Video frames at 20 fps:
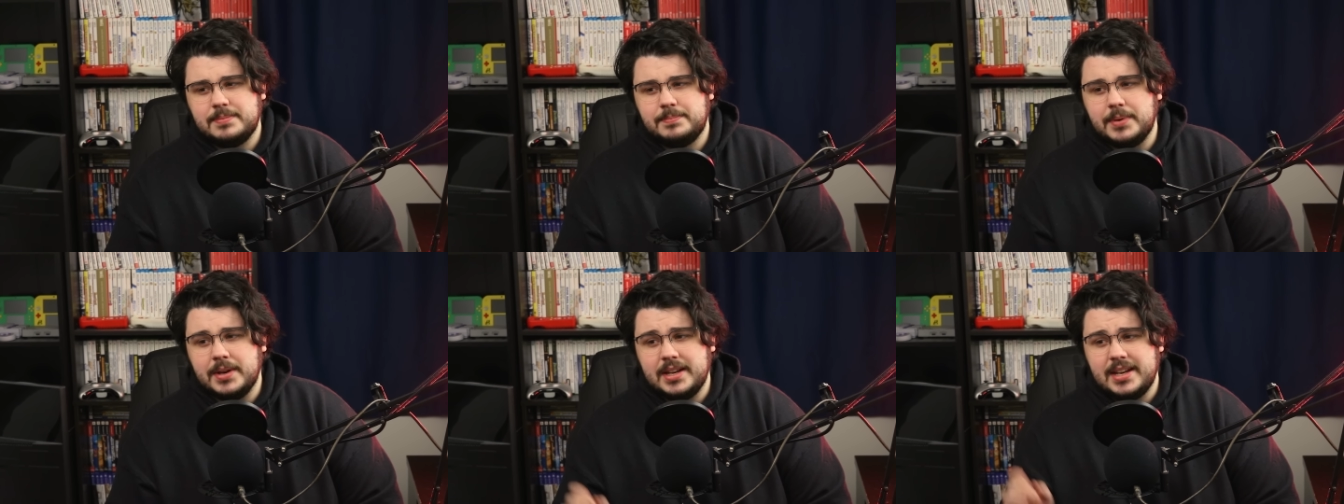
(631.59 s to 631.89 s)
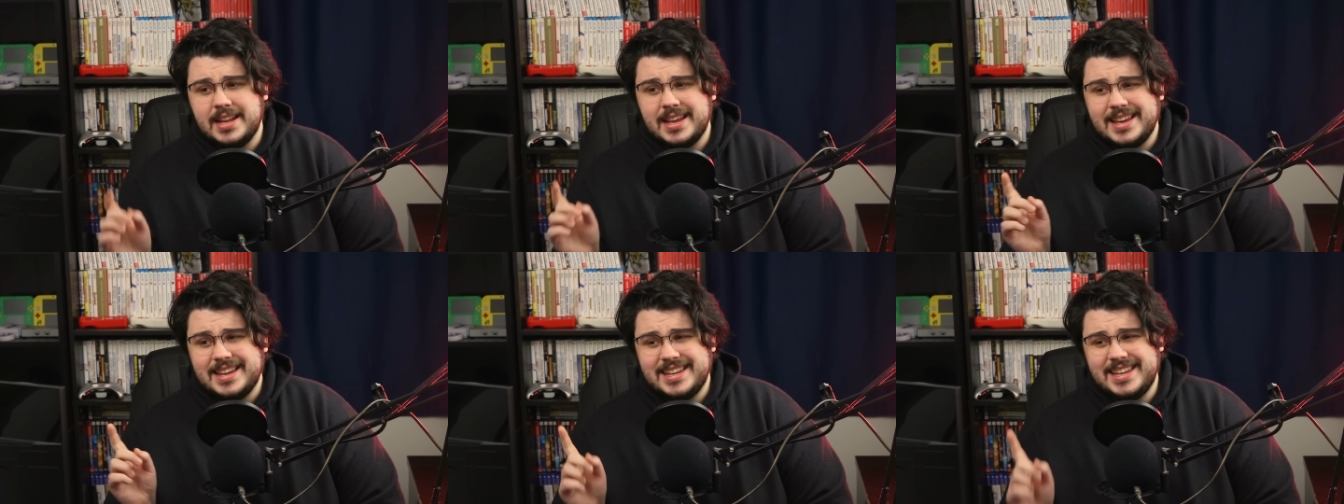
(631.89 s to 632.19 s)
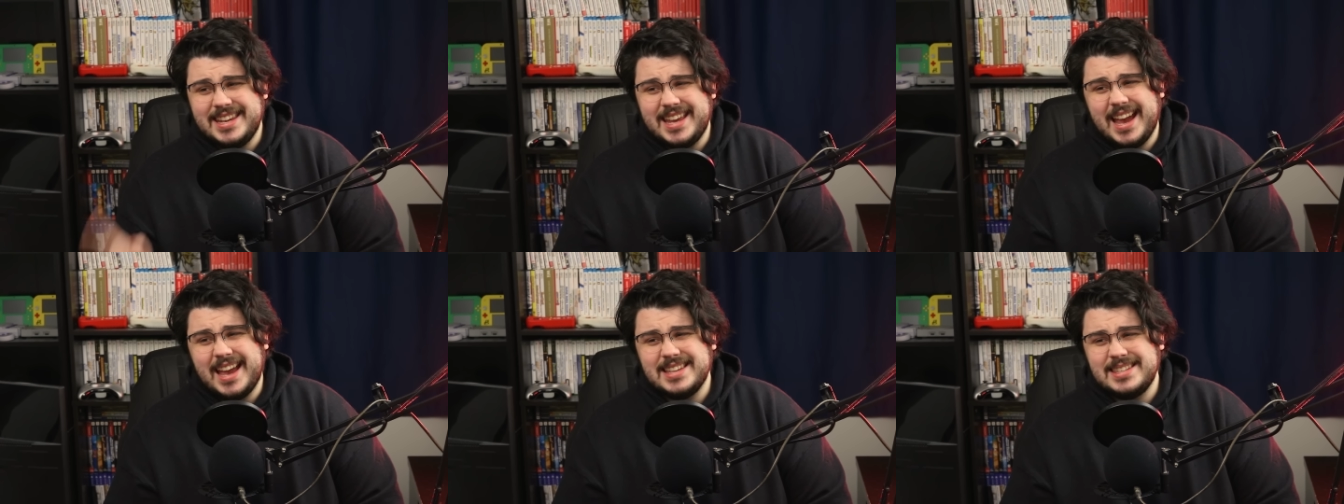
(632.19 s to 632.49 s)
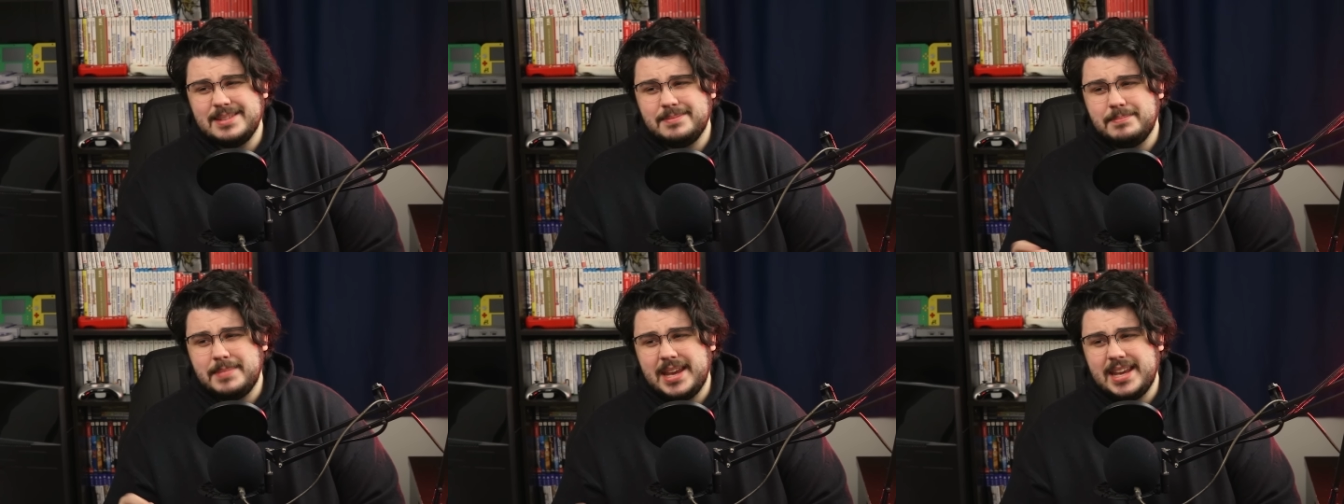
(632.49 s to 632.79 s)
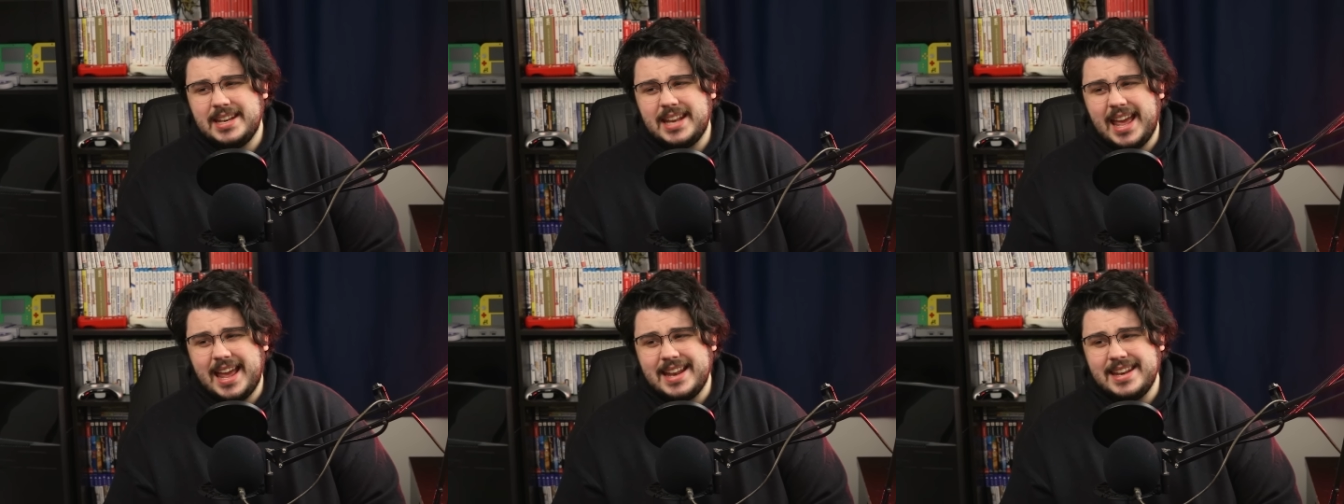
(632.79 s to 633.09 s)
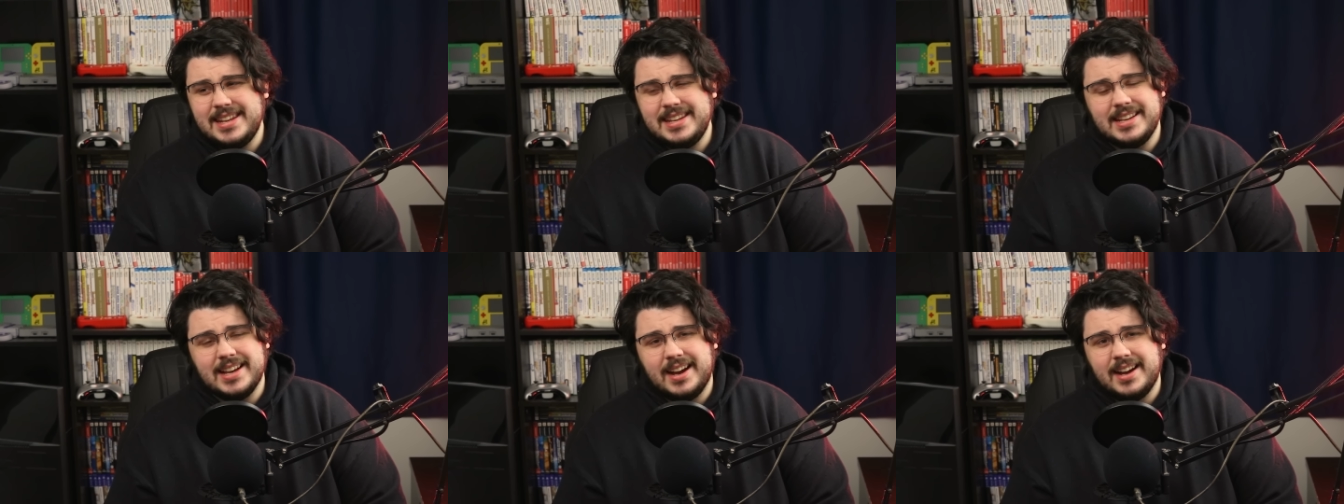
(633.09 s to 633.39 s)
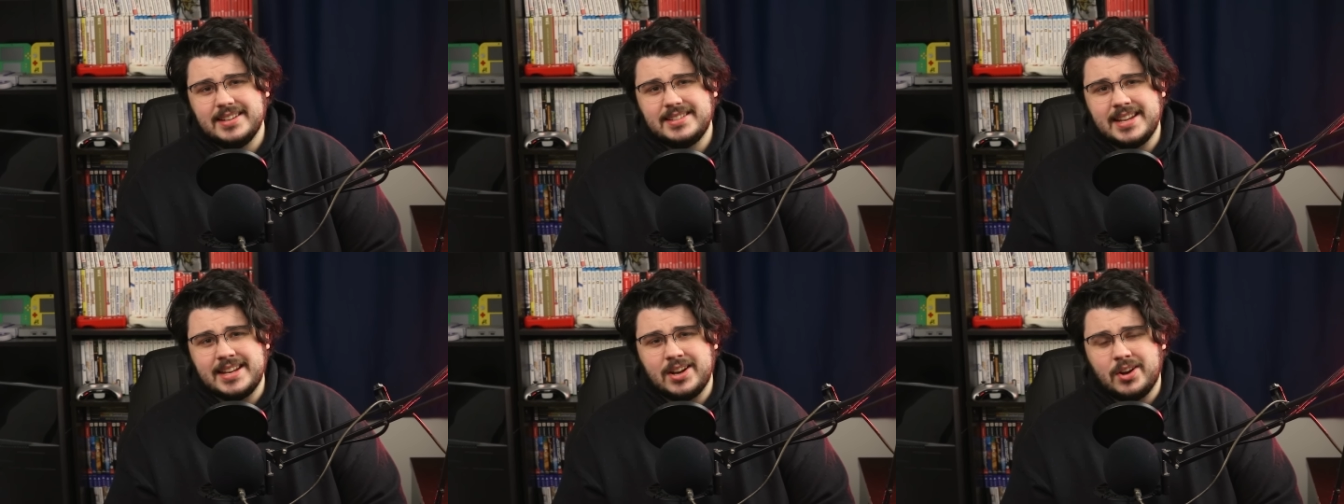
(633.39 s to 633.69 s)
but he hasn't made any
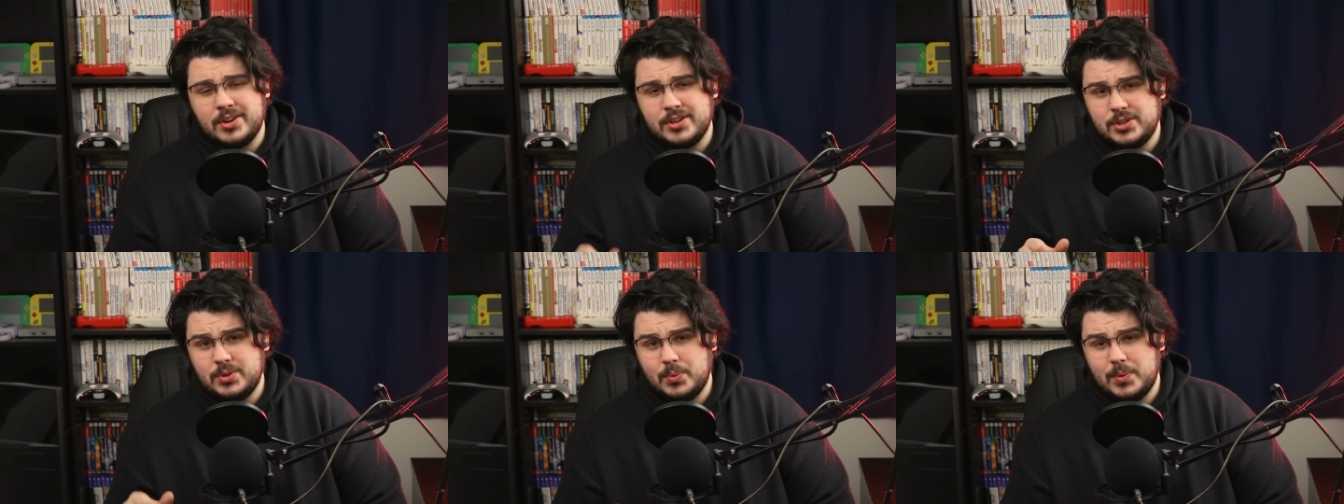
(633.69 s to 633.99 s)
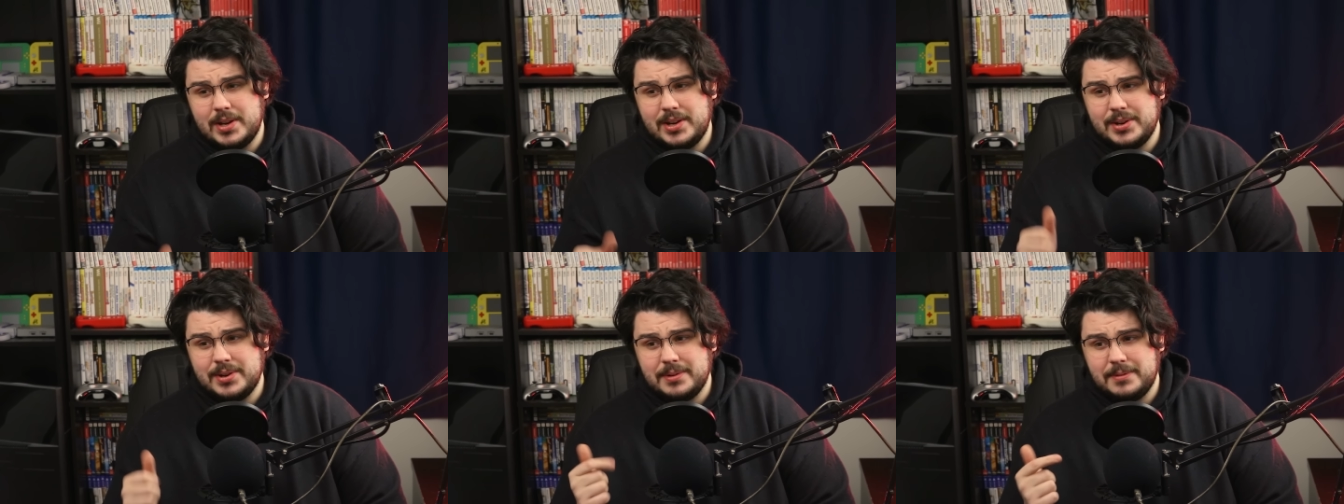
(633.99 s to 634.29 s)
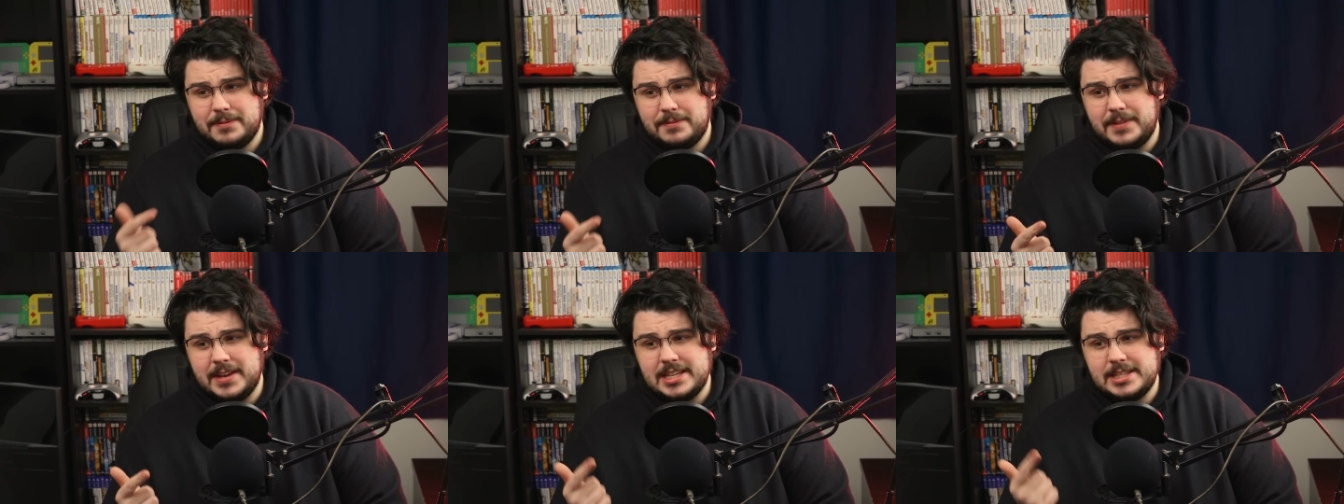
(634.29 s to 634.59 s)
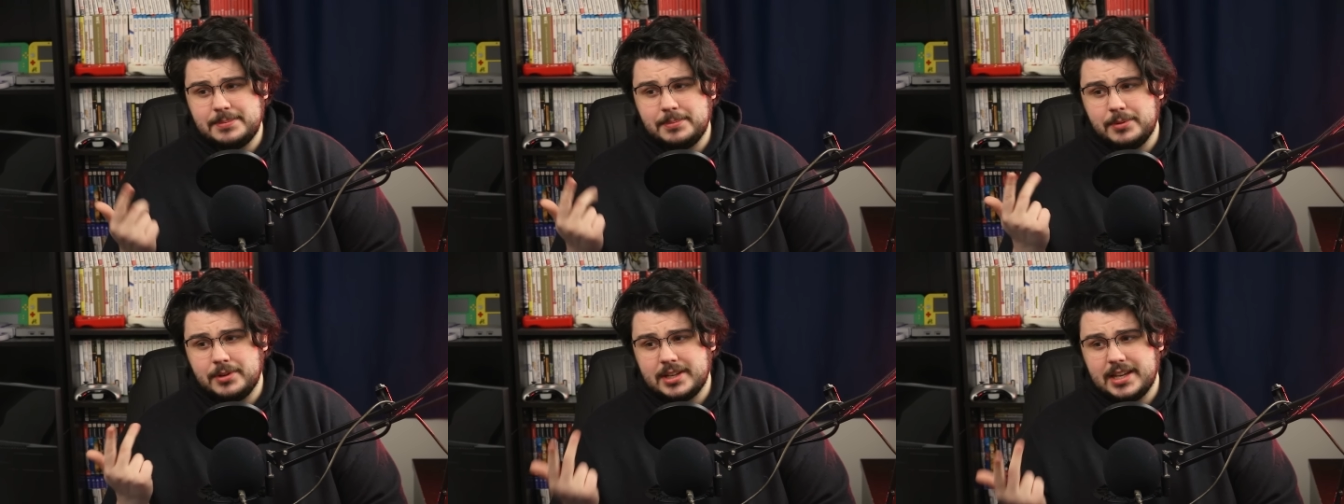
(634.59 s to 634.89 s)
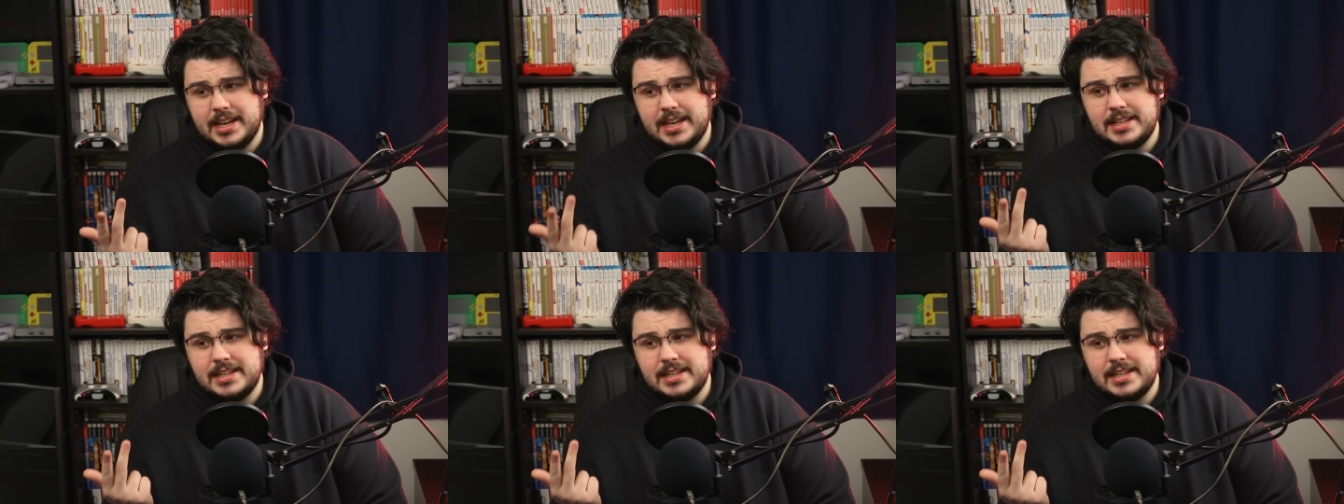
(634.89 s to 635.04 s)
content on Twitter, Facebook,